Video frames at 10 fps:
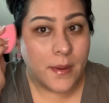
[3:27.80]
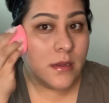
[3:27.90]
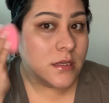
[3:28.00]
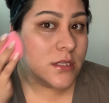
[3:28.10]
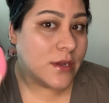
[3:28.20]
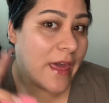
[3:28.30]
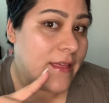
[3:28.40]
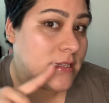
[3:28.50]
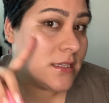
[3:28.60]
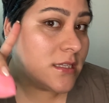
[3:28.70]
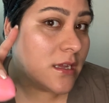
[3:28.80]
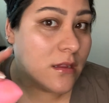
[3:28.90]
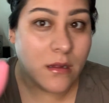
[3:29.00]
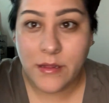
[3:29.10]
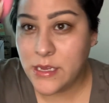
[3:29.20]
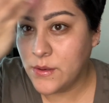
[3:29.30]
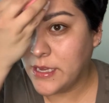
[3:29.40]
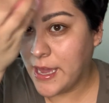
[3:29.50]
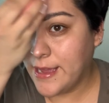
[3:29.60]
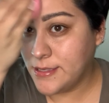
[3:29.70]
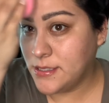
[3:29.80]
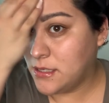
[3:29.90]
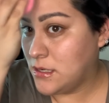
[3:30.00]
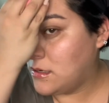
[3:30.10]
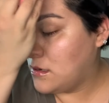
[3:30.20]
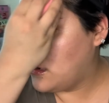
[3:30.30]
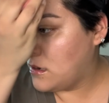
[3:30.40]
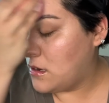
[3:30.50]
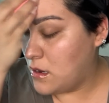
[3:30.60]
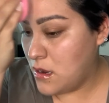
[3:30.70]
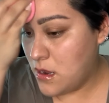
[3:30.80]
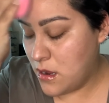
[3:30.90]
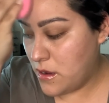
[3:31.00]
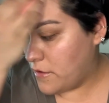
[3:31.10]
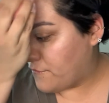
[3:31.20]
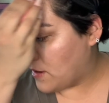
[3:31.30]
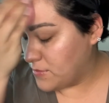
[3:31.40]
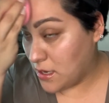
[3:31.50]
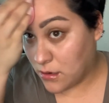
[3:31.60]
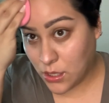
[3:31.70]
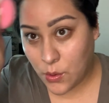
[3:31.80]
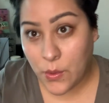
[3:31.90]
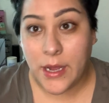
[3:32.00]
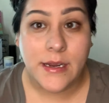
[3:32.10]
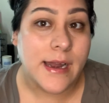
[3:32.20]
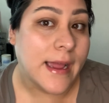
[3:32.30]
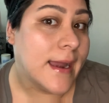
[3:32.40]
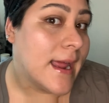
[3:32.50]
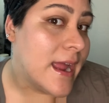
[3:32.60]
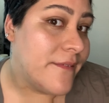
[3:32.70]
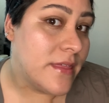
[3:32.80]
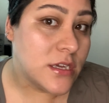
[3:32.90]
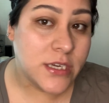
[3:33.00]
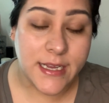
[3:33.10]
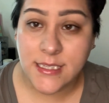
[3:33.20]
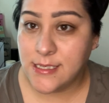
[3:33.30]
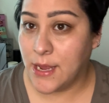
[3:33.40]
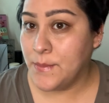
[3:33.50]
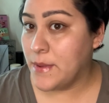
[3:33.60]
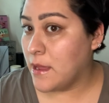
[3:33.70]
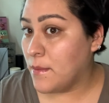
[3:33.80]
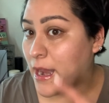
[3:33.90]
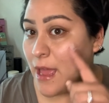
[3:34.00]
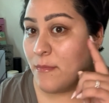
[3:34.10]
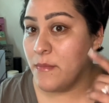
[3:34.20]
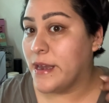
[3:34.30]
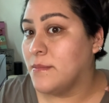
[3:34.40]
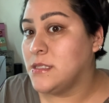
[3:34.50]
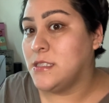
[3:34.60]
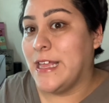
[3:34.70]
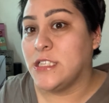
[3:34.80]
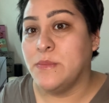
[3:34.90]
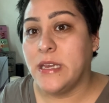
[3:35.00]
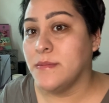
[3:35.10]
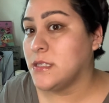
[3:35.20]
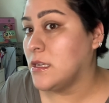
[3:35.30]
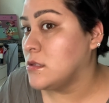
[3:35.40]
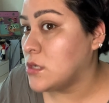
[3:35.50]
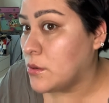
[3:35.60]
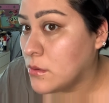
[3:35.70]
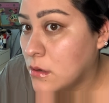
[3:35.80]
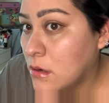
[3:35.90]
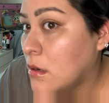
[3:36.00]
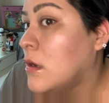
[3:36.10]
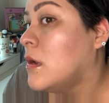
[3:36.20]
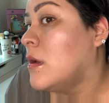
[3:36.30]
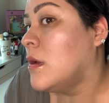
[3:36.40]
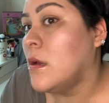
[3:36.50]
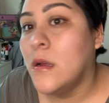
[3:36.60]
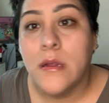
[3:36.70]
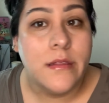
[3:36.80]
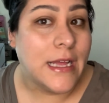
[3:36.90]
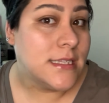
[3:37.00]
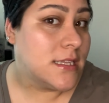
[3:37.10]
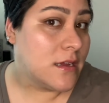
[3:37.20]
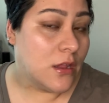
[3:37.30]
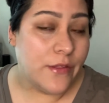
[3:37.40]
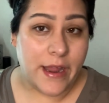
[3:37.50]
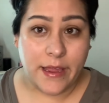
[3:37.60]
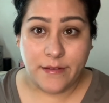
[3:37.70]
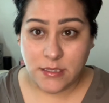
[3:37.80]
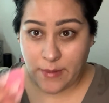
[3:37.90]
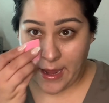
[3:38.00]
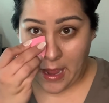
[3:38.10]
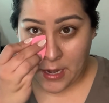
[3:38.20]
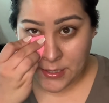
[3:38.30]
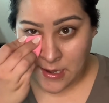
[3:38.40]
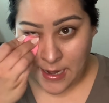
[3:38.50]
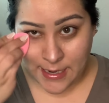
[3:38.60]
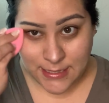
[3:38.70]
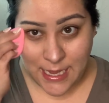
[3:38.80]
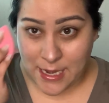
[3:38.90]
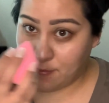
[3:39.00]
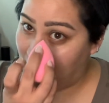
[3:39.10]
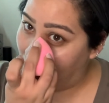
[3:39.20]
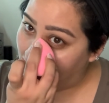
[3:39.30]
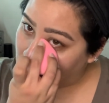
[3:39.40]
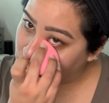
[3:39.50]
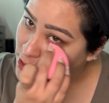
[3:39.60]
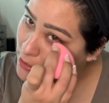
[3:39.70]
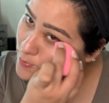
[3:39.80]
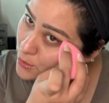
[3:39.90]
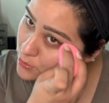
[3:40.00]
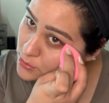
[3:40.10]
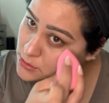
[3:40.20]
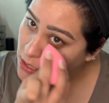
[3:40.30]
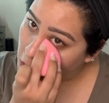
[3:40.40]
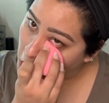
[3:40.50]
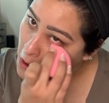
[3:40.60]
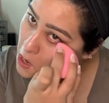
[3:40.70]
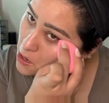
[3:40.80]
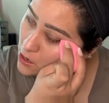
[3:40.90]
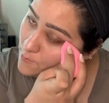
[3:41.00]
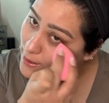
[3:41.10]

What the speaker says: So yeah, this is the glow that you get from the Glow one, and again, I have the shade Sunbeam, and I am a light to medium skin tone. That's the glow that gives my under eyes and my cheekbones, or